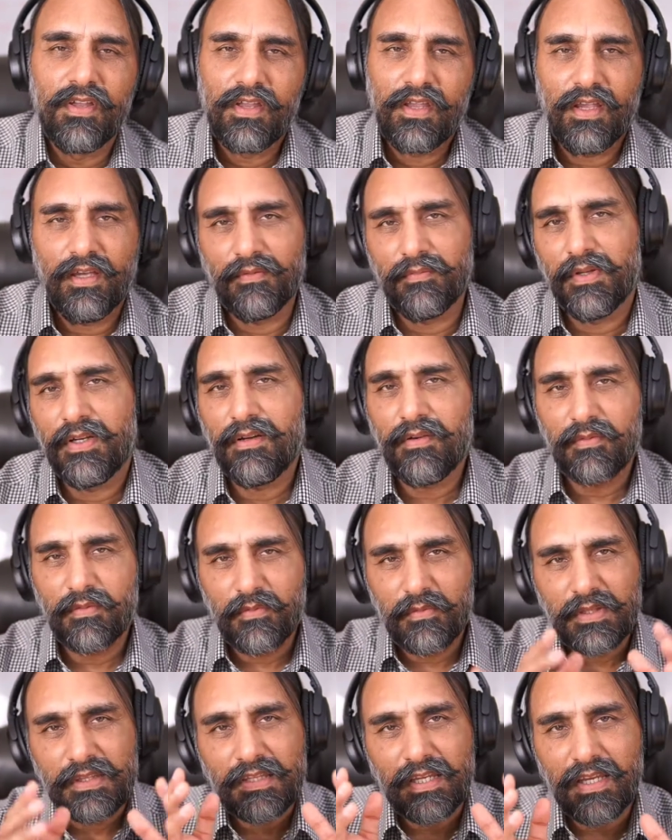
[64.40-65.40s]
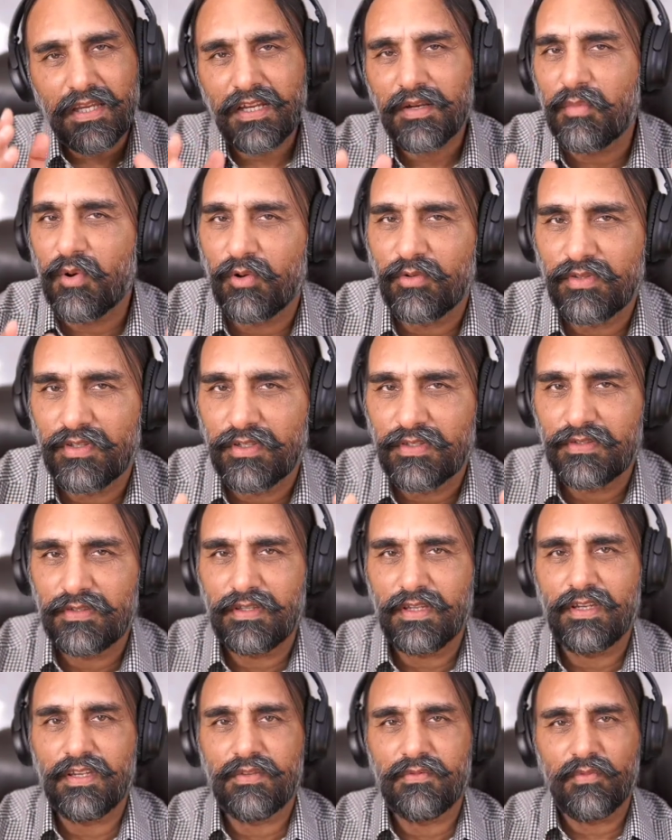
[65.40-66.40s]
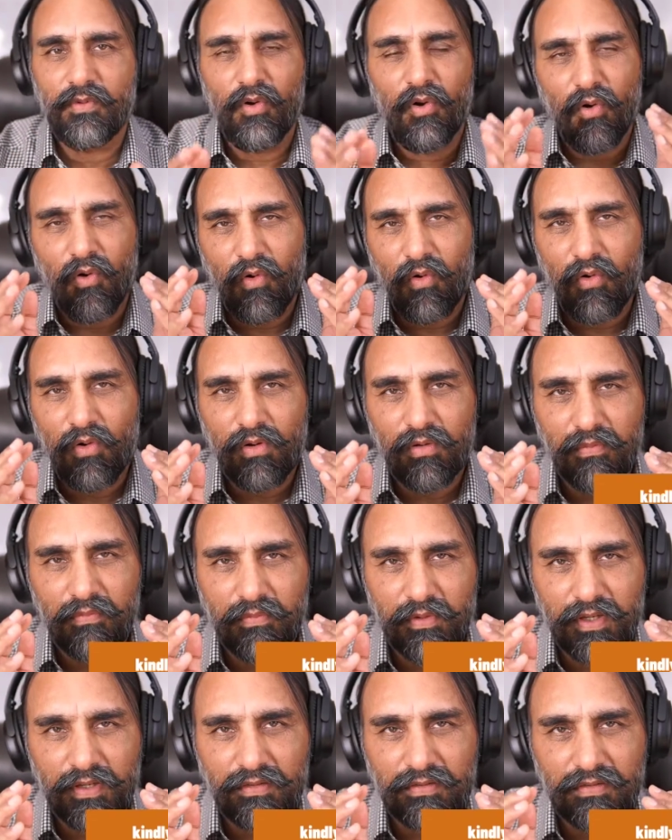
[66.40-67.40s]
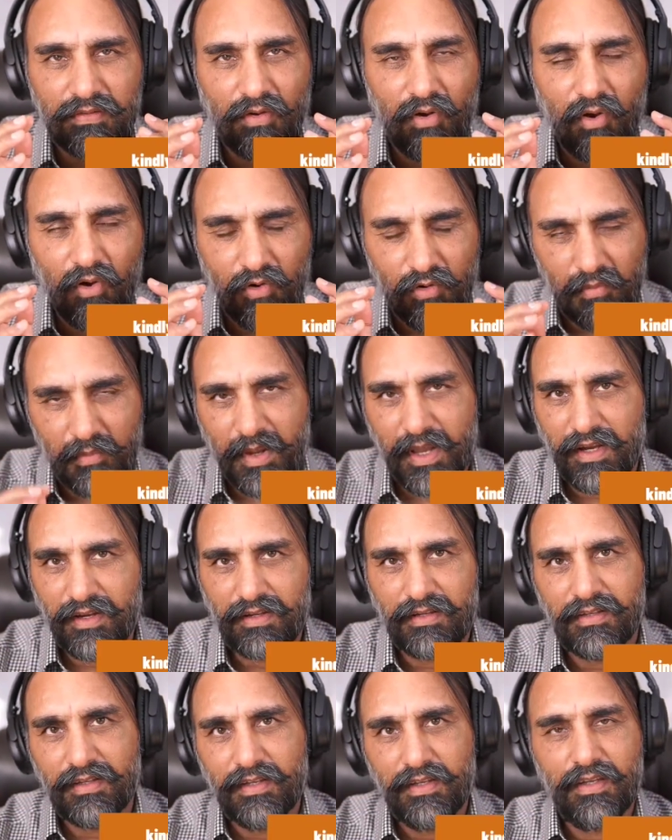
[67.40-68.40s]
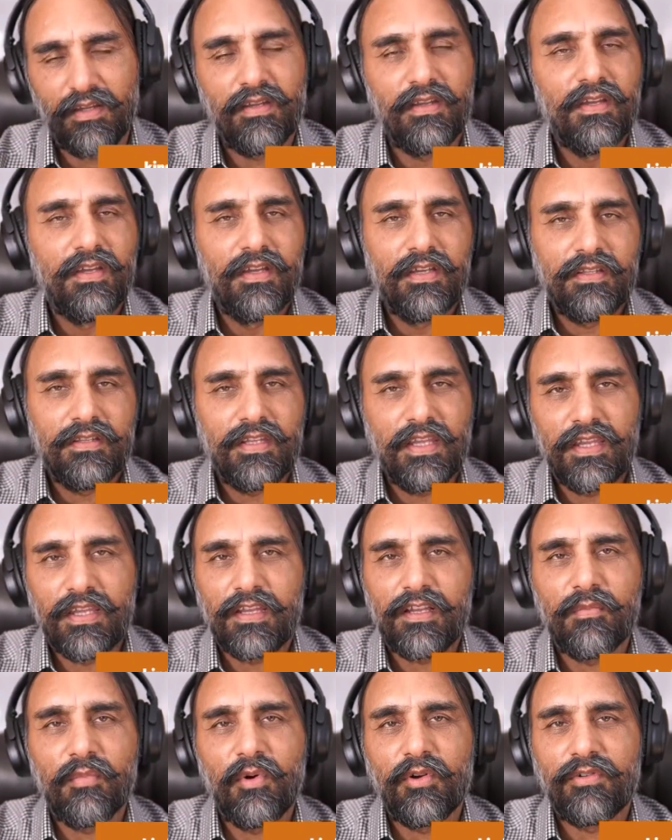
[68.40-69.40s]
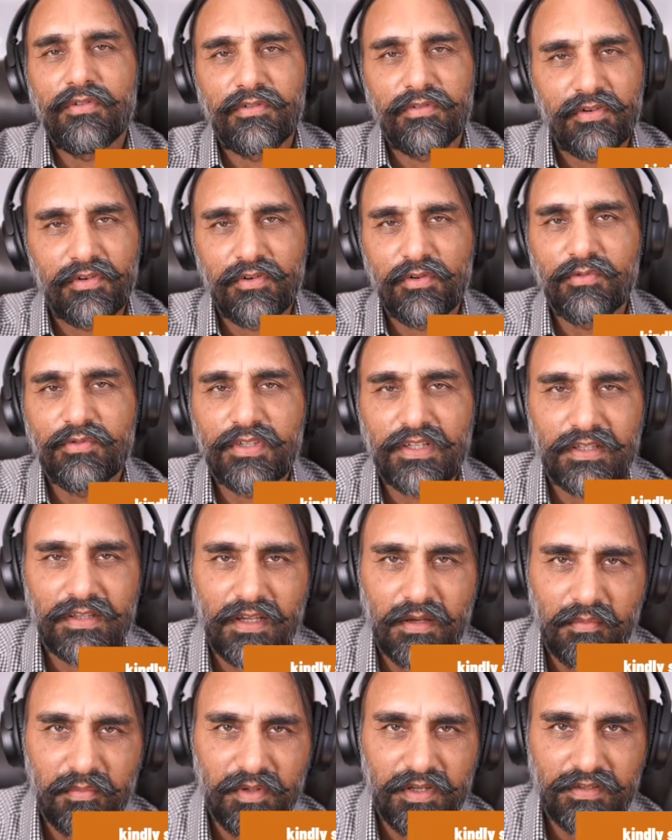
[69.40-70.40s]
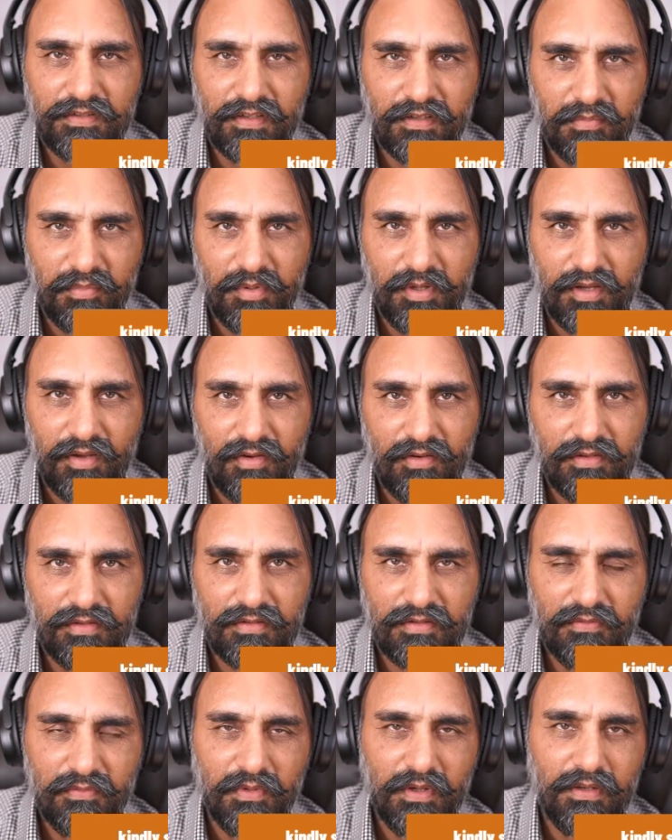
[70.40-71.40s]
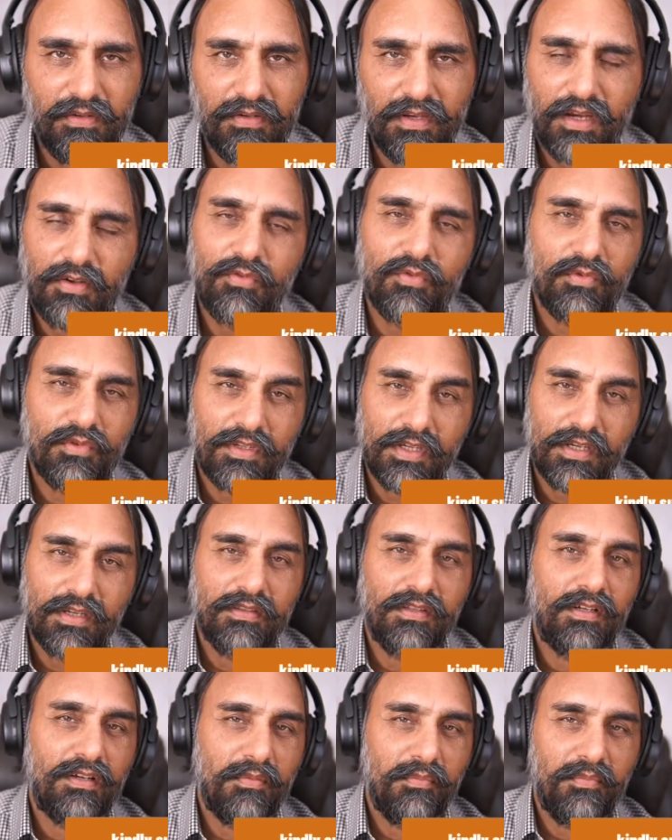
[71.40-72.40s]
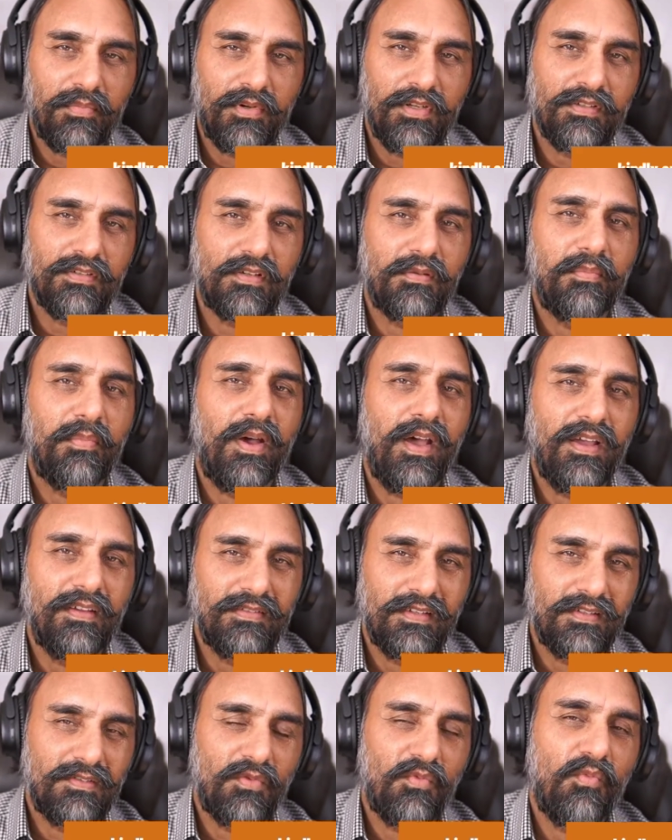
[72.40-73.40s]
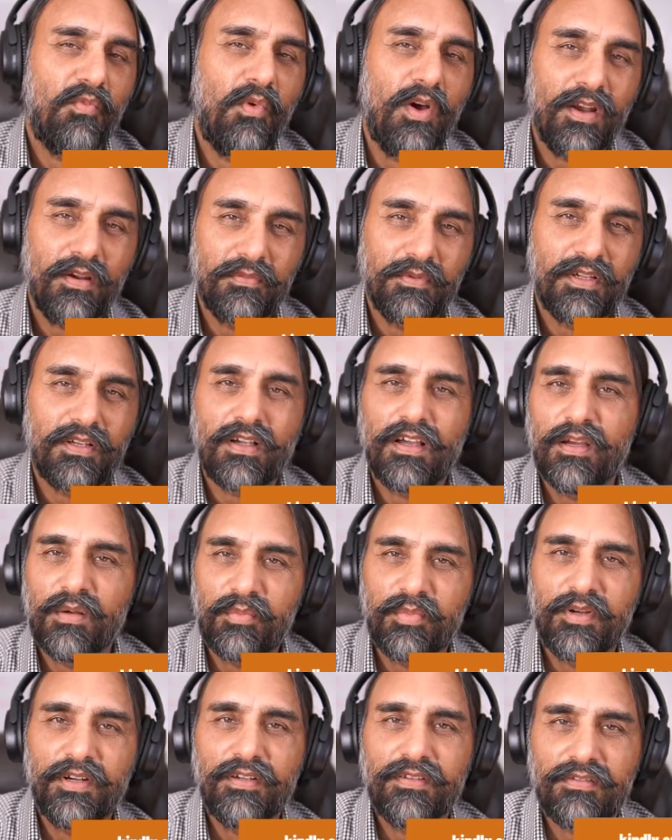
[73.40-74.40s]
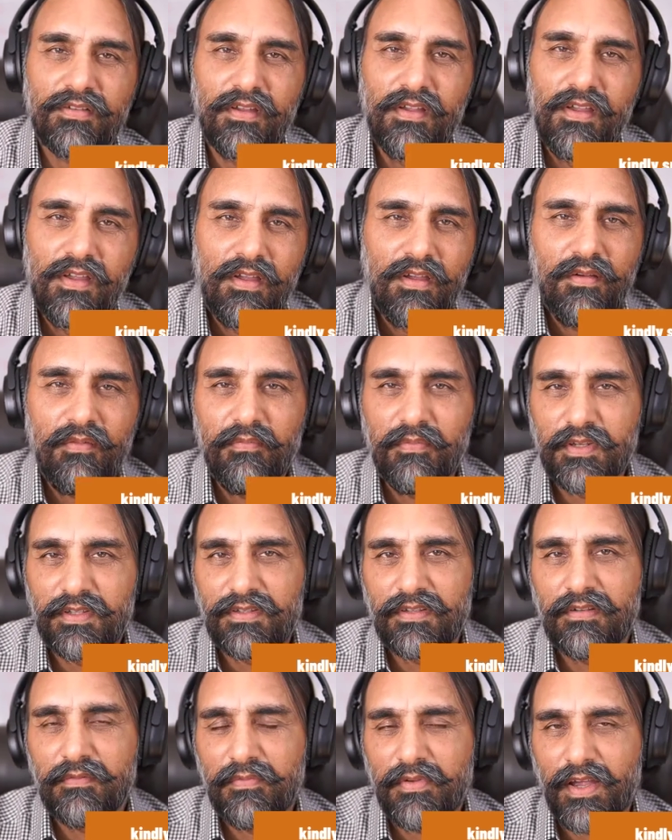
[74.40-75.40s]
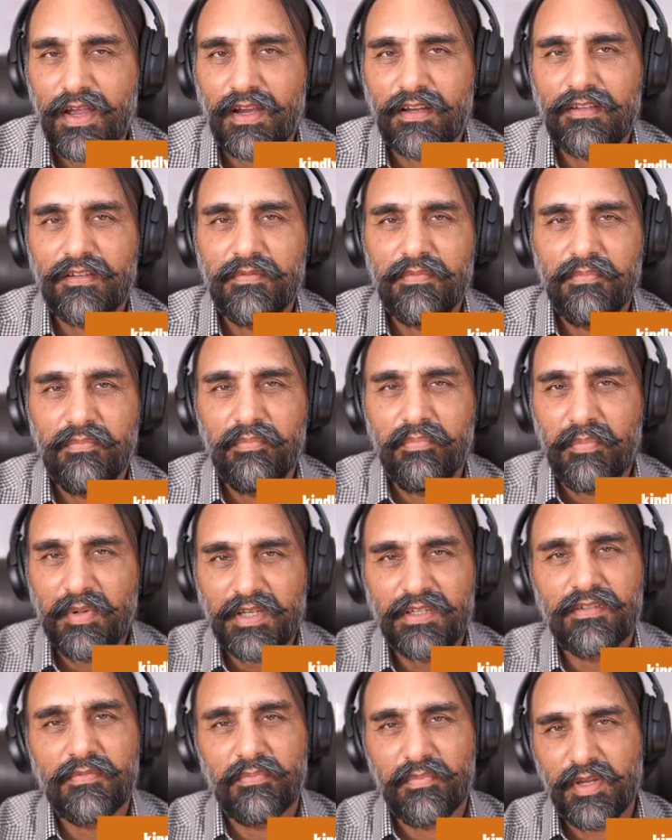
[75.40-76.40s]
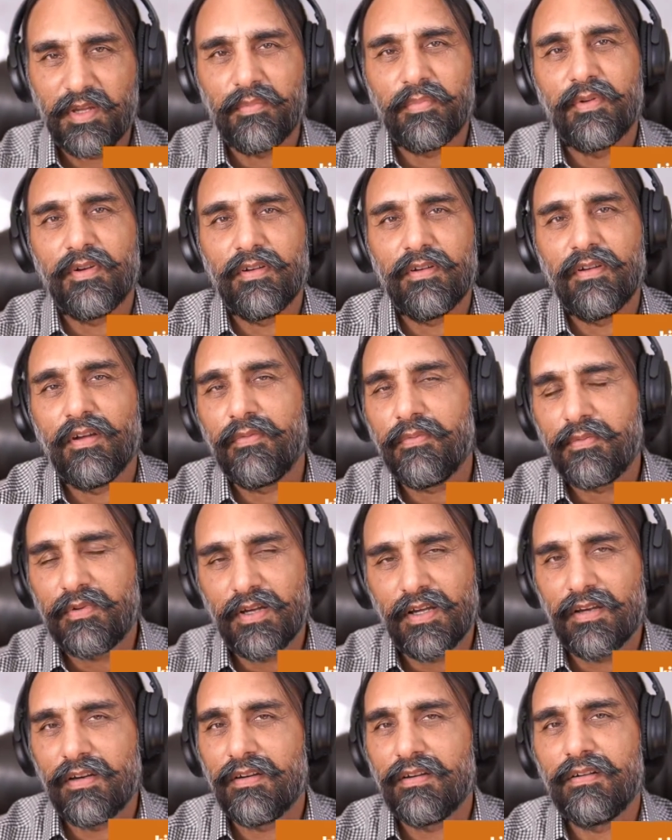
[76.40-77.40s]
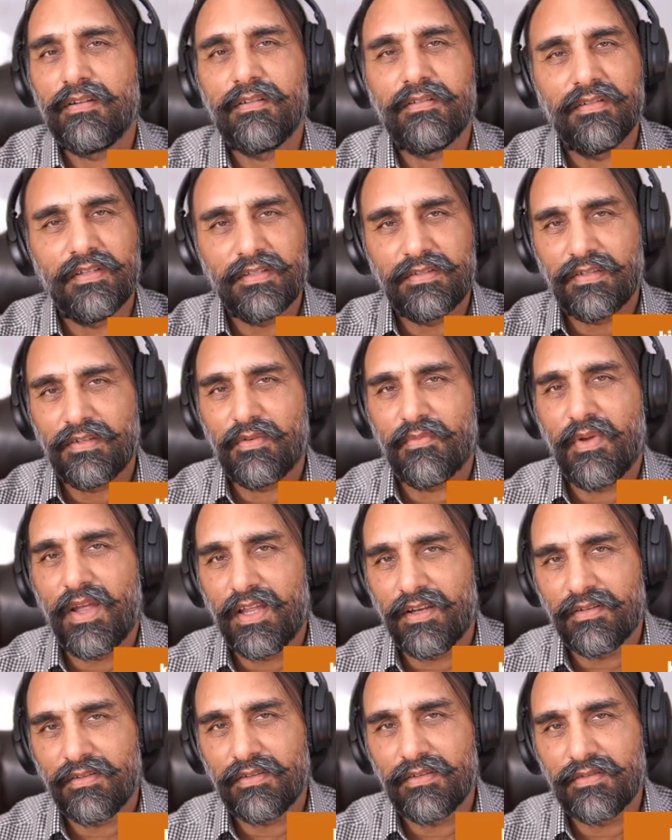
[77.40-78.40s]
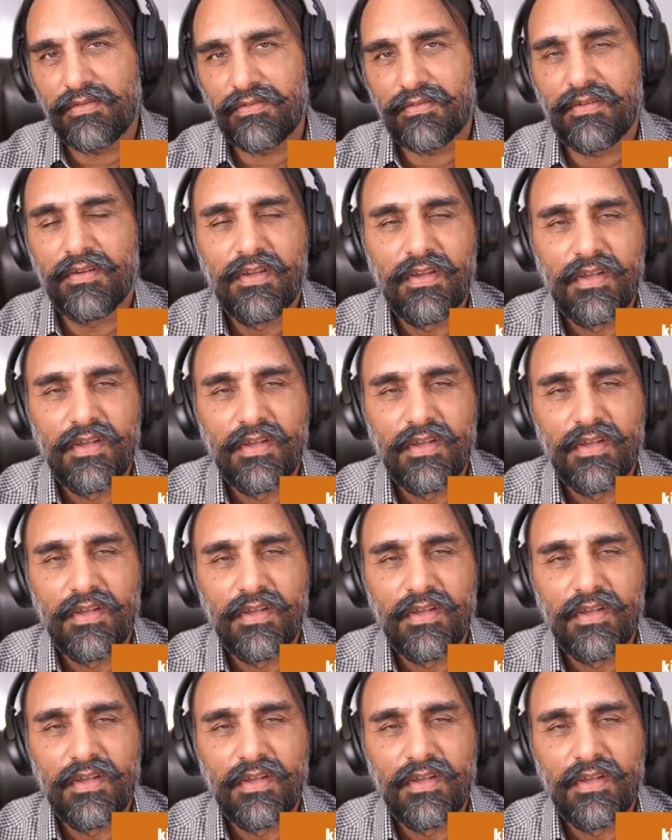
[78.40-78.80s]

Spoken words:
And whenever we think about these things, we always automatically think about reducing the implicit bias. We tend to think that implicit bias is one of the culprits which in fact pit people of color, disadvantage